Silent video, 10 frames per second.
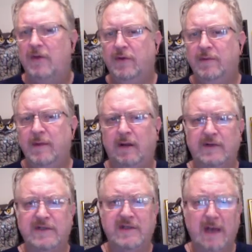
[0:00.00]
Though the
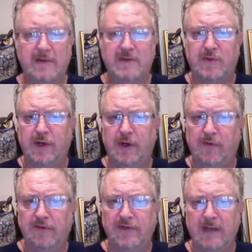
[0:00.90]
medical establishment is working
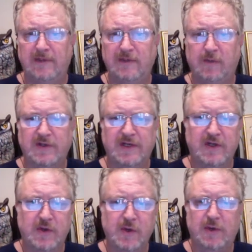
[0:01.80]
overtime to squelch that
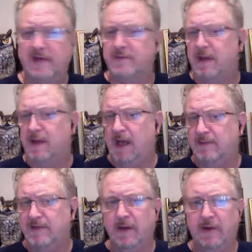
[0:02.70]
truth, as Mike
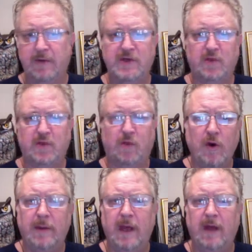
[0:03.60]
Adams, a health ranger,
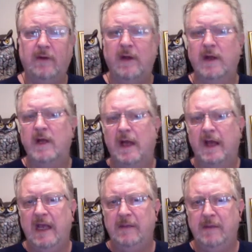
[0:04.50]
warned about,
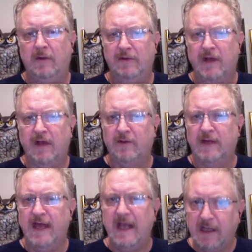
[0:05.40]
a medical doctor
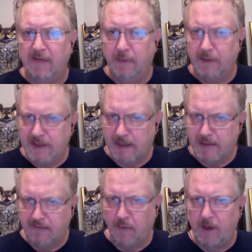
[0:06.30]
can give you an
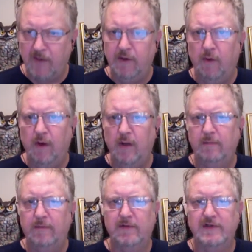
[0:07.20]
exemption for whatever you want,
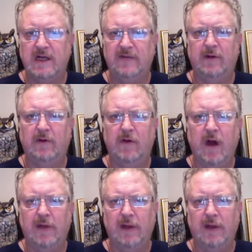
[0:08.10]
but there's not even a law